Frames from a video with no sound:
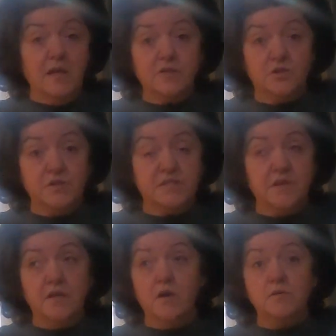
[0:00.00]
the
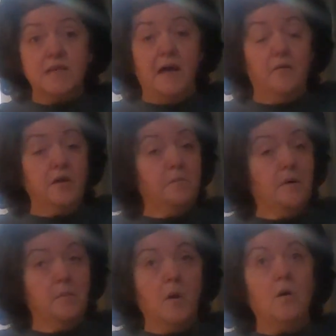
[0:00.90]
electricity goes out at
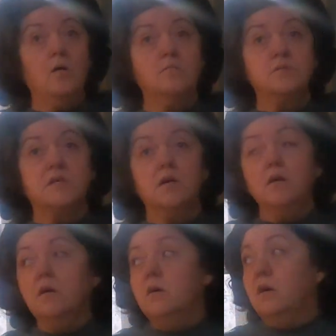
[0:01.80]
my mom's.
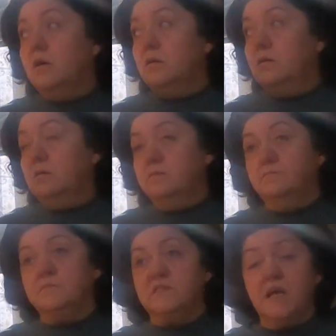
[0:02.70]

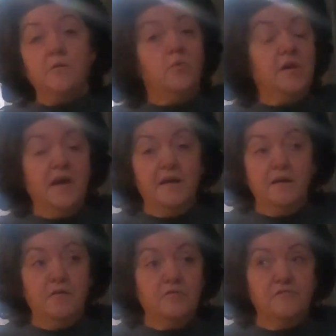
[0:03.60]
Um, say we
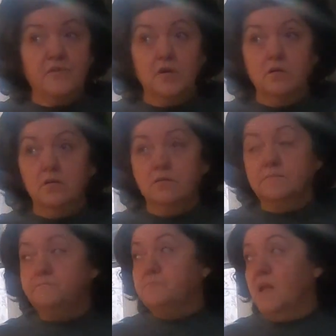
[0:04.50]
have
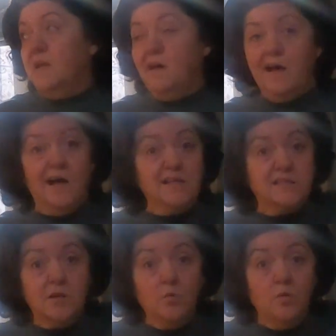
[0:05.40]
um,
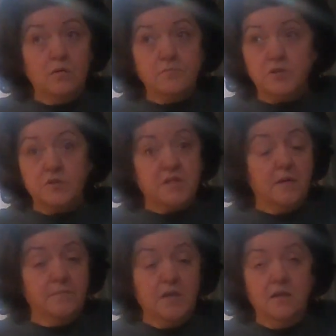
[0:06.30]
ice storms or
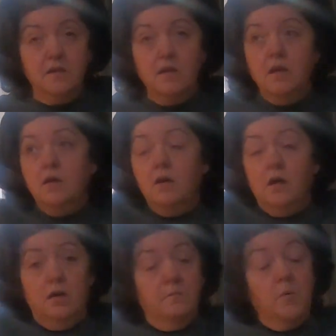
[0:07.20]
something,
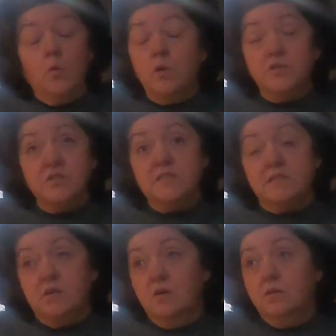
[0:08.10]
um, or
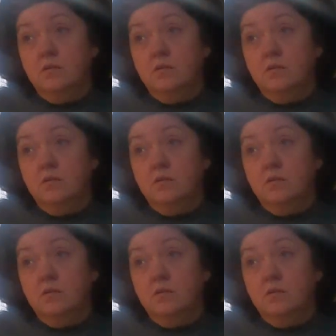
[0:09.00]
just